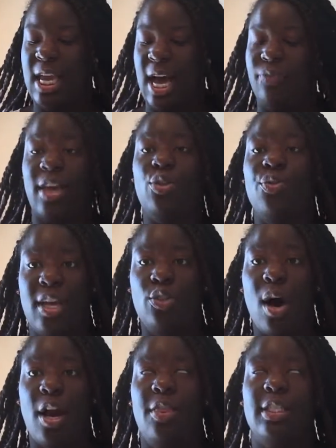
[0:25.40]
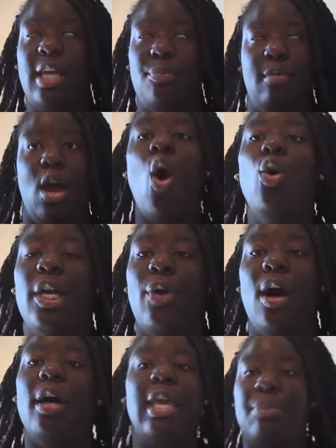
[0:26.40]
Truth's facial water
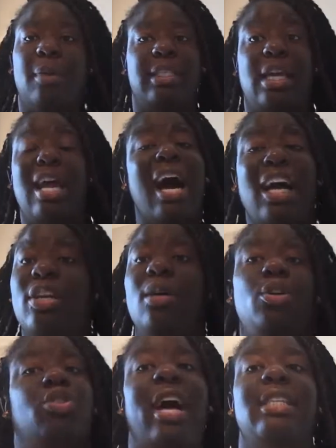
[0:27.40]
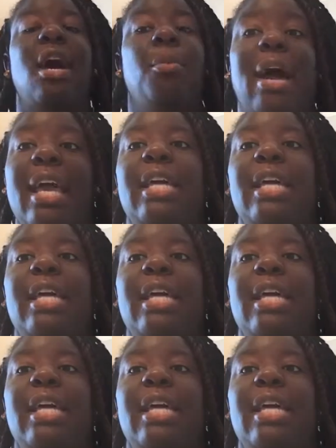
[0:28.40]
and Nurture Me by him.